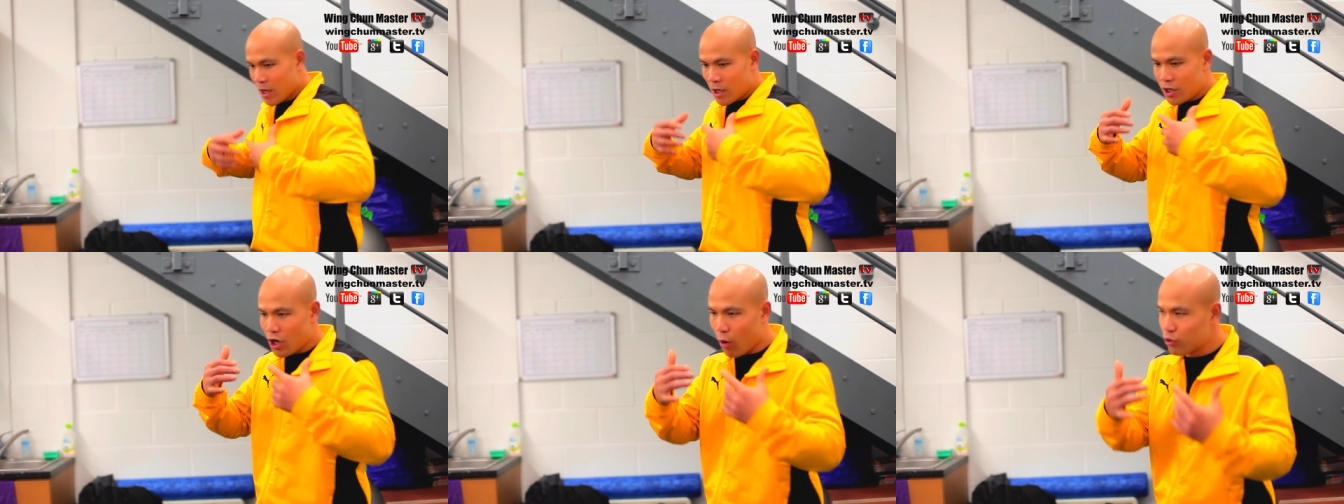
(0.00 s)

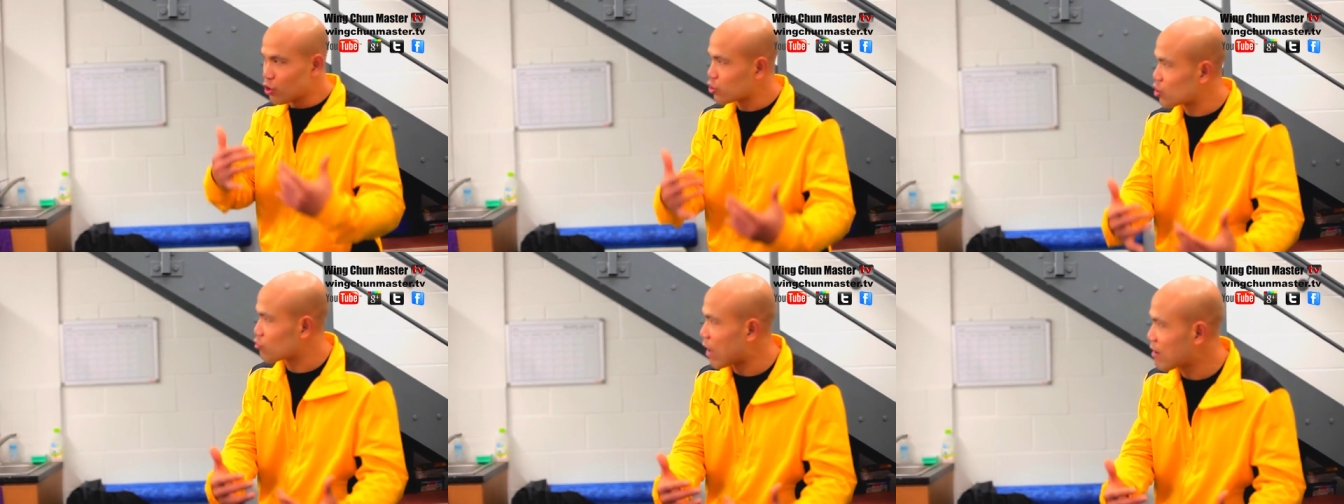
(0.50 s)
know your
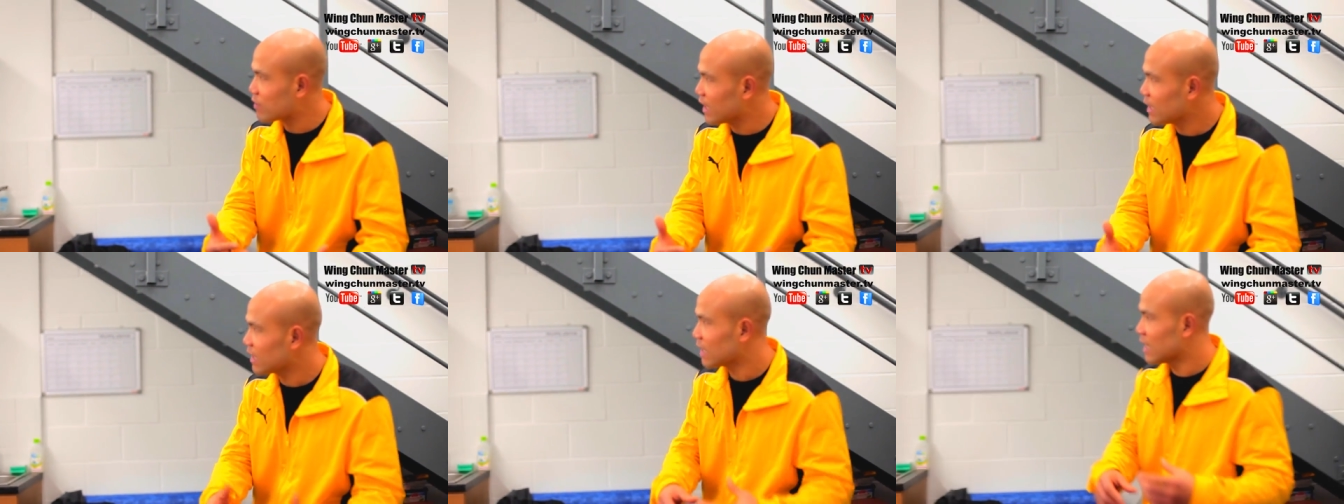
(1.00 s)

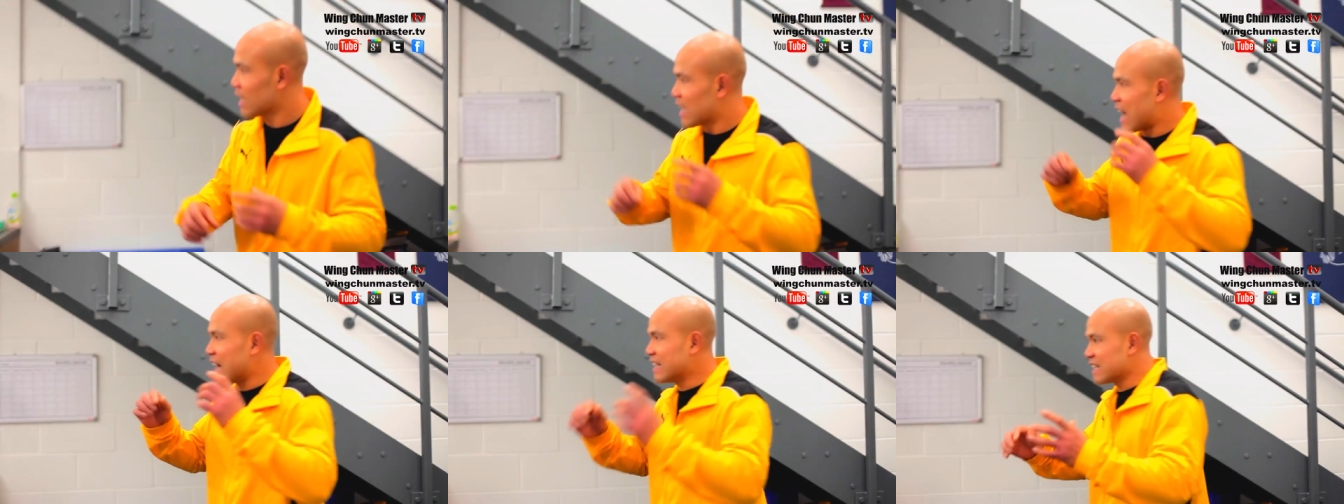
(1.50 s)
surrounding,
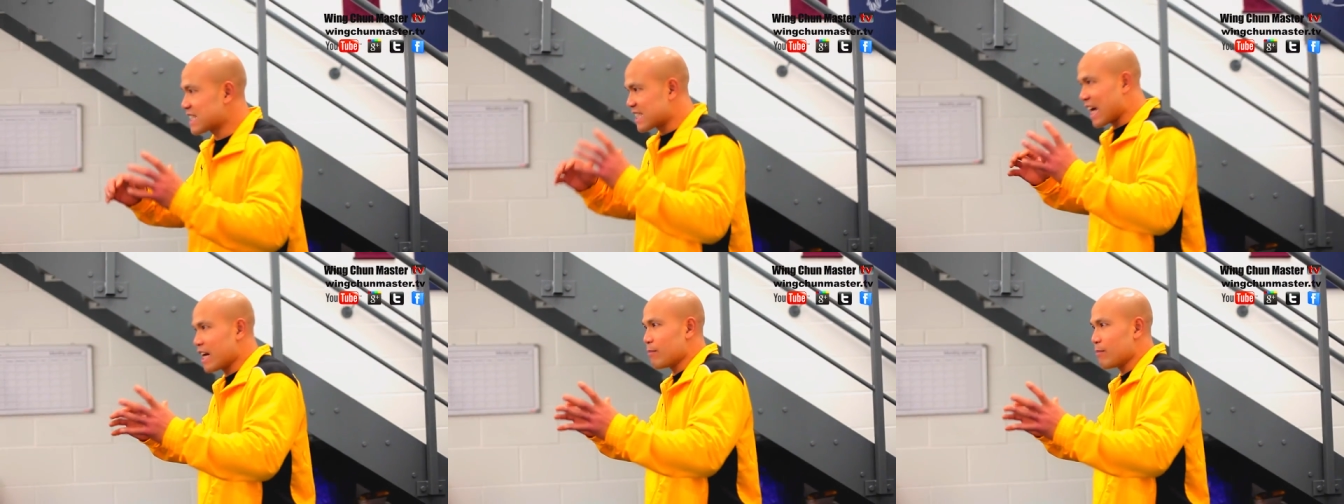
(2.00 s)
understand